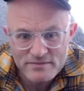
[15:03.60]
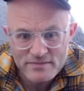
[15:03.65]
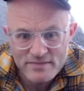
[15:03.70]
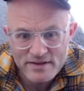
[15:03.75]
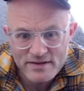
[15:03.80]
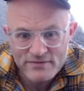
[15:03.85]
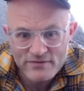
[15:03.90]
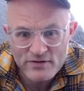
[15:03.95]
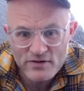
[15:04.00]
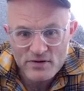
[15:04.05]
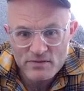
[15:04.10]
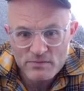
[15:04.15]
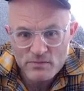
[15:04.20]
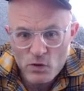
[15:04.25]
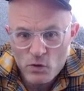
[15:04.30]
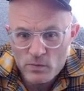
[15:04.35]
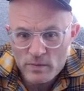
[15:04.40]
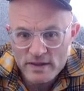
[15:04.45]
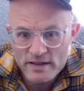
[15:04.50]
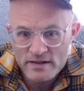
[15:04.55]
For the
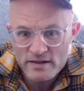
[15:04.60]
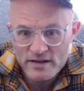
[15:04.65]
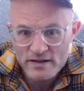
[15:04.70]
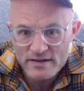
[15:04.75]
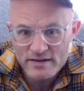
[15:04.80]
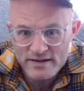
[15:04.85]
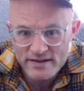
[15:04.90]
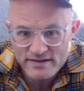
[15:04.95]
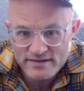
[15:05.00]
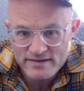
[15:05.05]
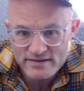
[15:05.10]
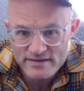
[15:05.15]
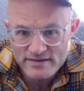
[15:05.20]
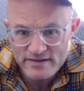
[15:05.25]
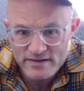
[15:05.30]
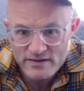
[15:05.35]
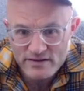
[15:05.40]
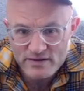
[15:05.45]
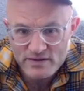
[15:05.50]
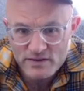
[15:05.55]
moment,
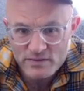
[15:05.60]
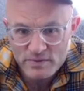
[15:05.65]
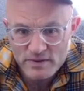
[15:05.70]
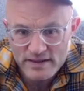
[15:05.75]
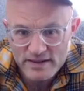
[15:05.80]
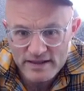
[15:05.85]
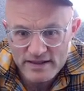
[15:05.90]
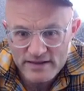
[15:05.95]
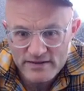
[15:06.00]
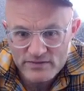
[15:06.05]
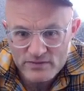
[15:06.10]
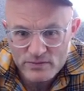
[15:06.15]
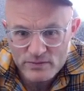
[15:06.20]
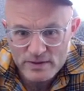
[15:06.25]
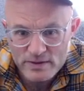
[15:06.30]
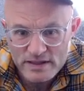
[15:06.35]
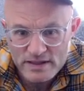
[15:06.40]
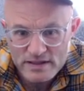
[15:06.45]
unnecessary to play F3.